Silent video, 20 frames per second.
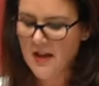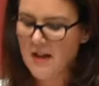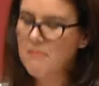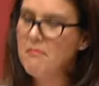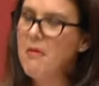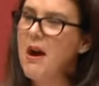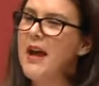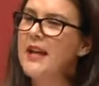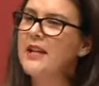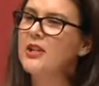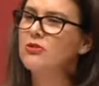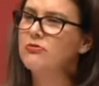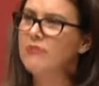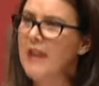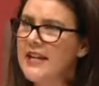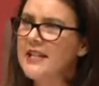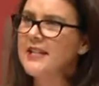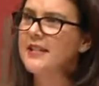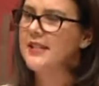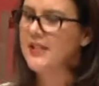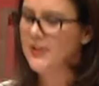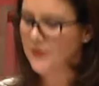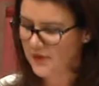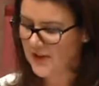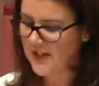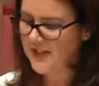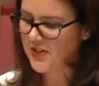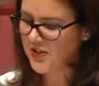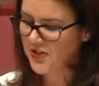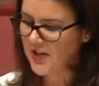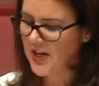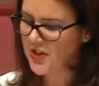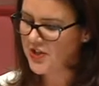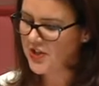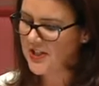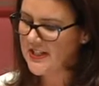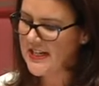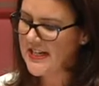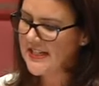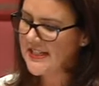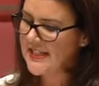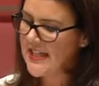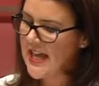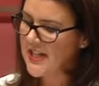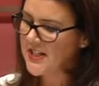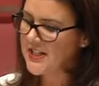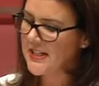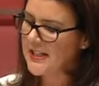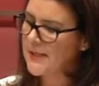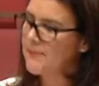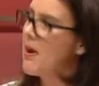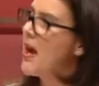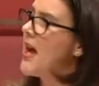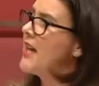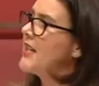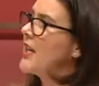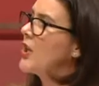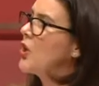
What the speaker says: My greatest frustration is that despite a